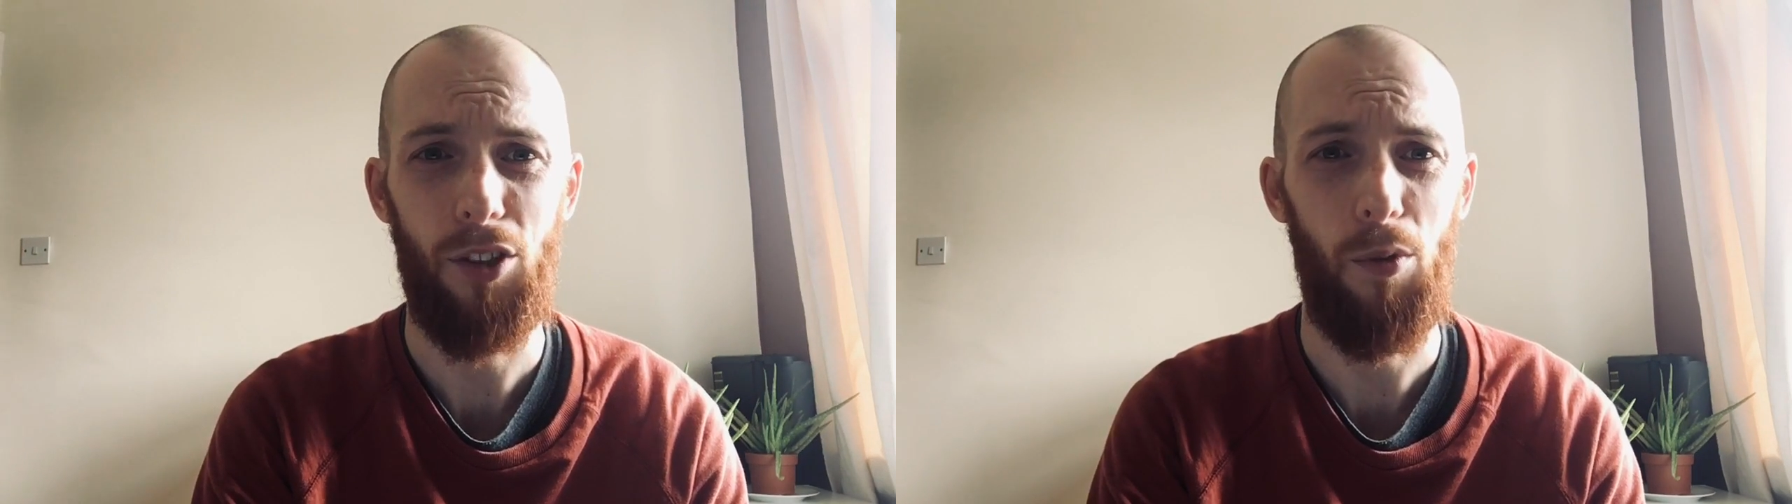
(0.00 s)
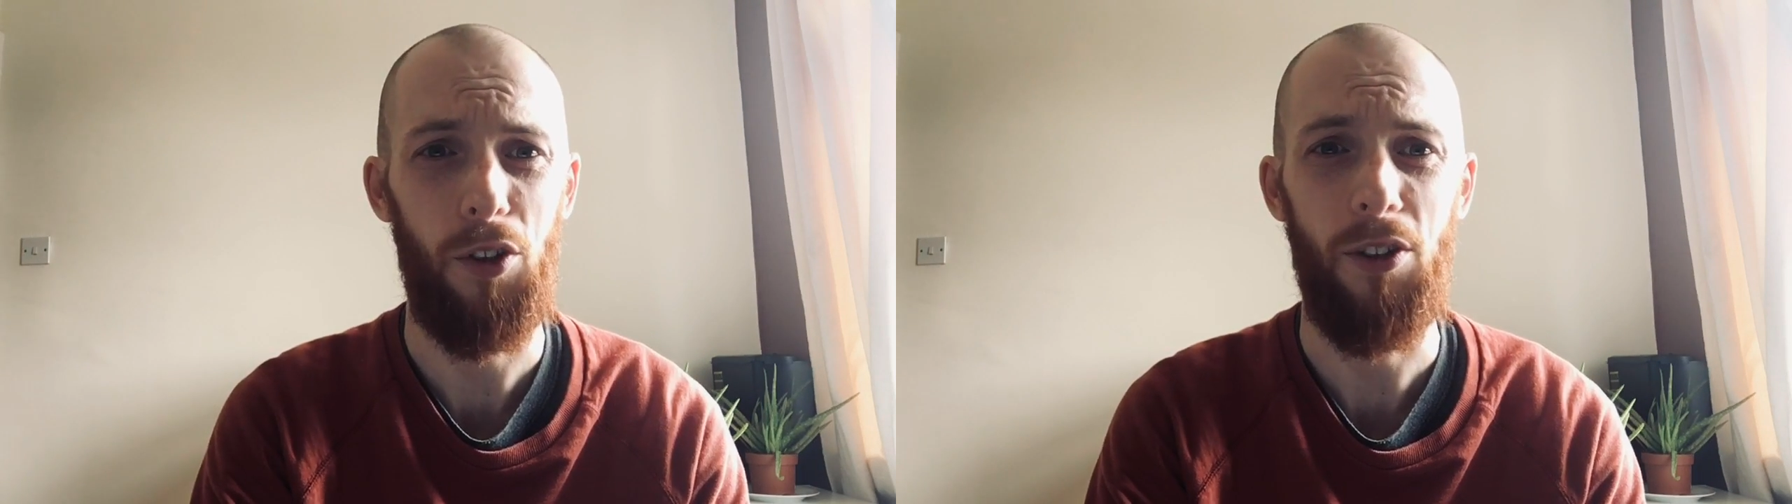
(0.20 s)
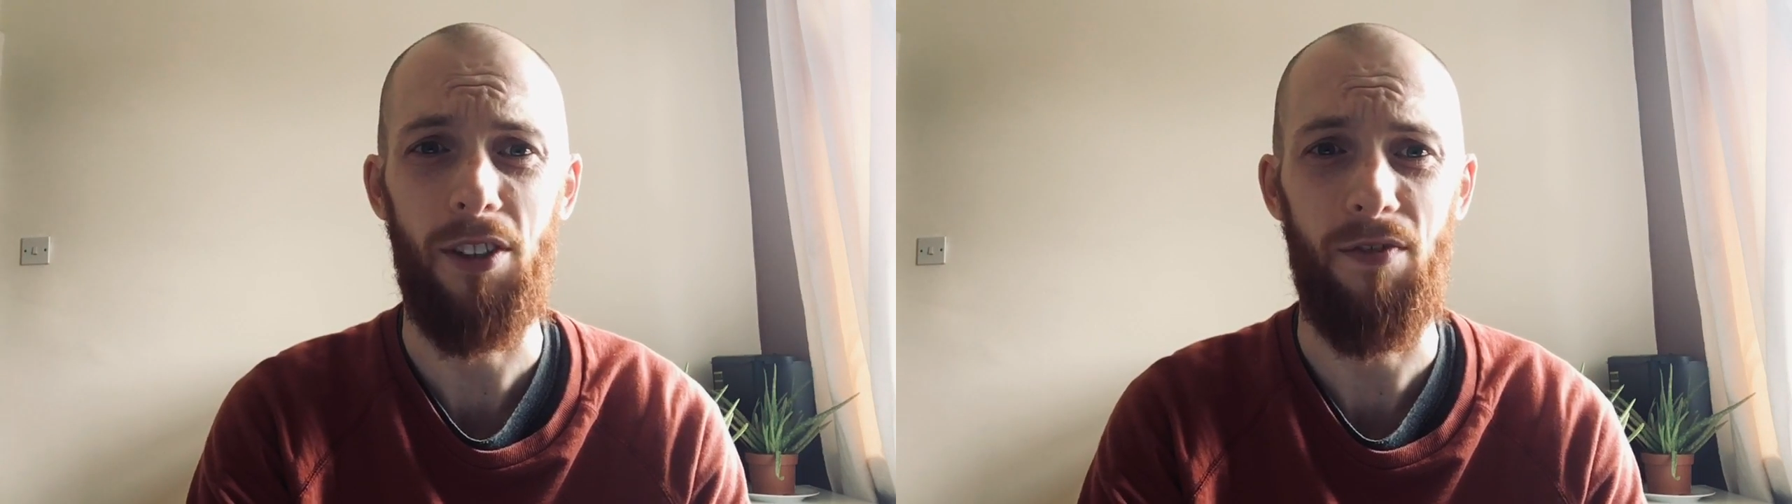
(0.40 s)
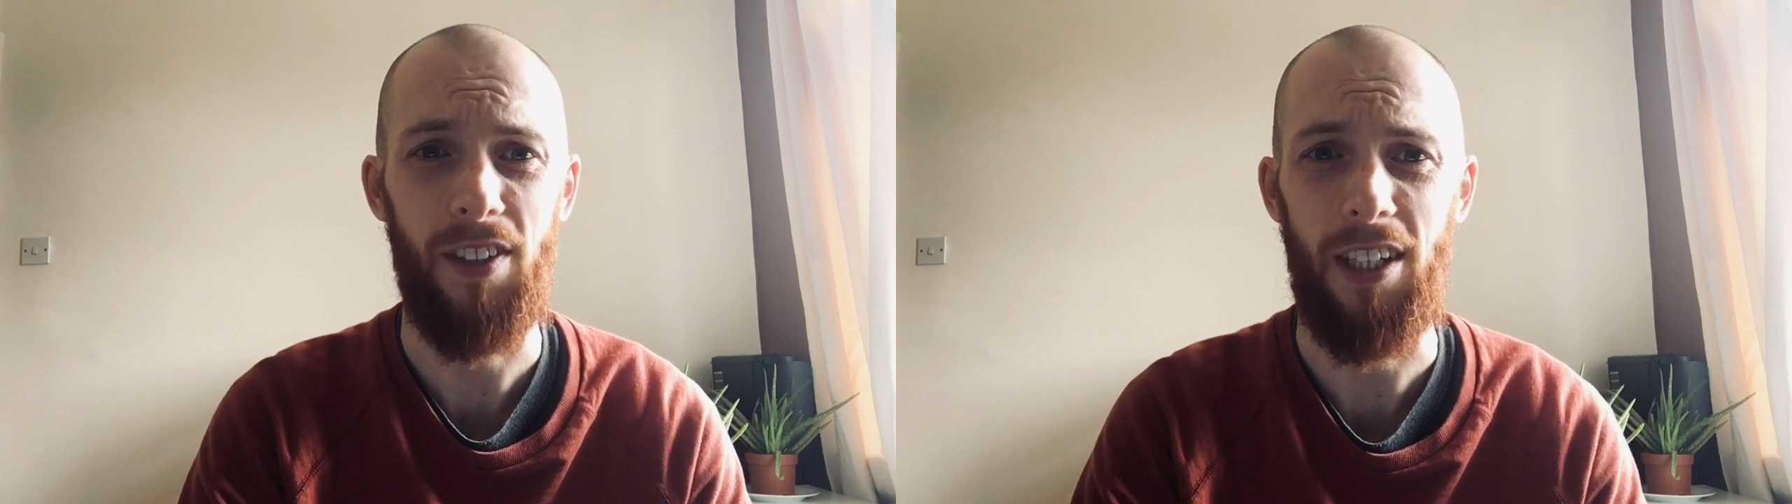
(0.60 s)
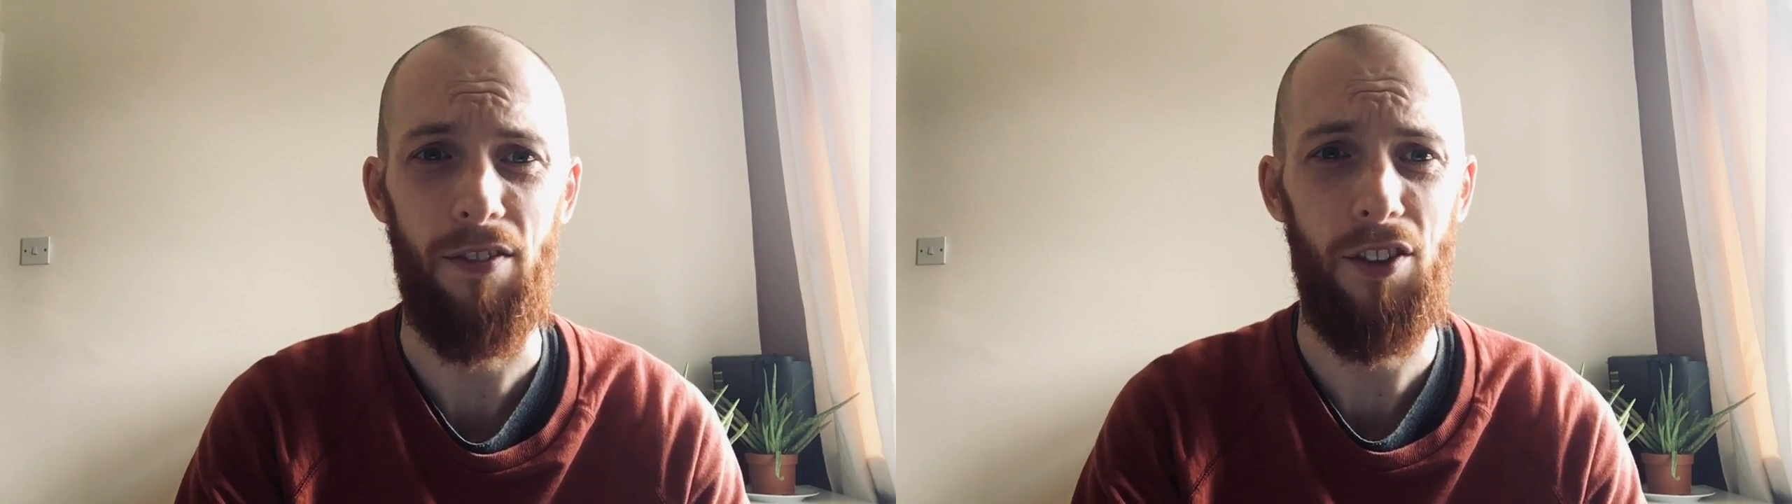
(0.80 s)
the one who can
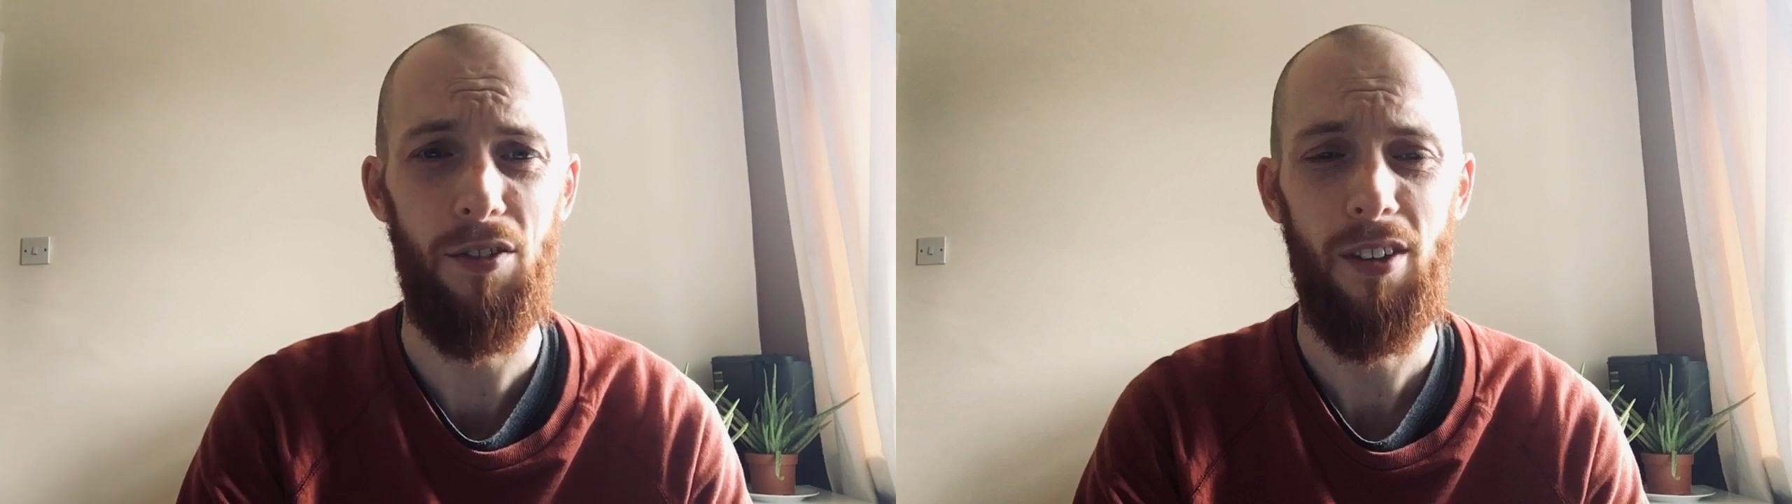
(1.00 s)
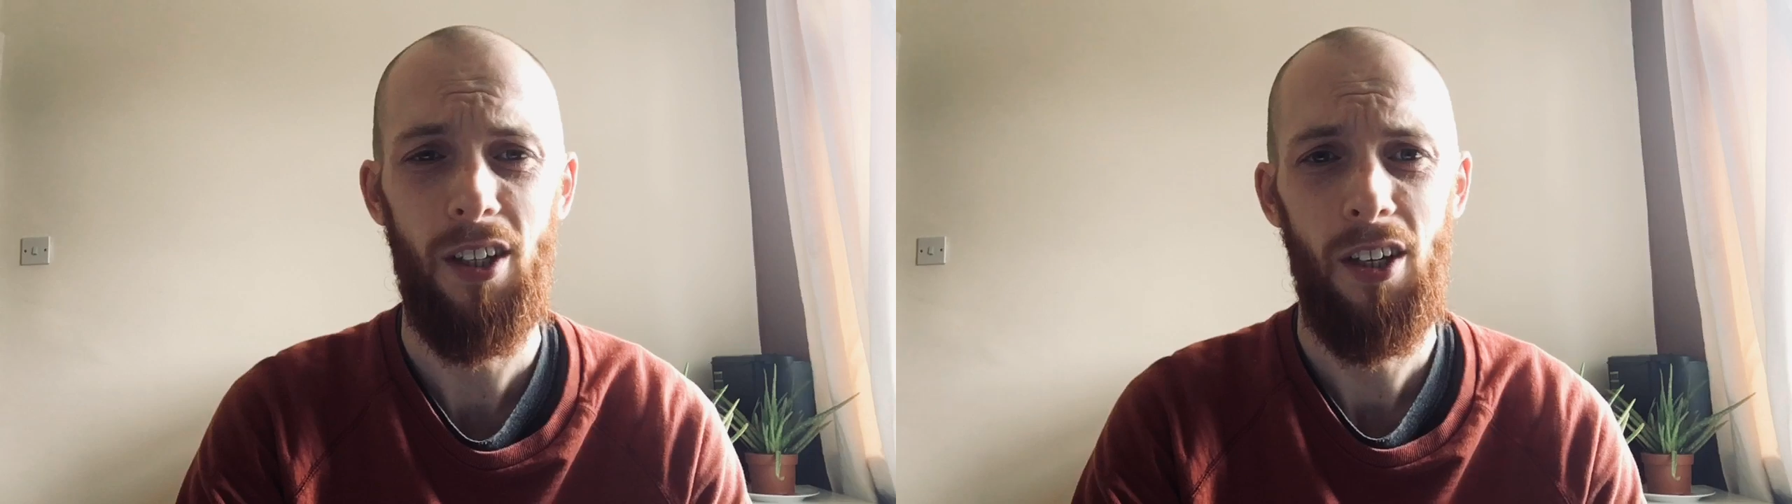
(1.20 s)
forgive you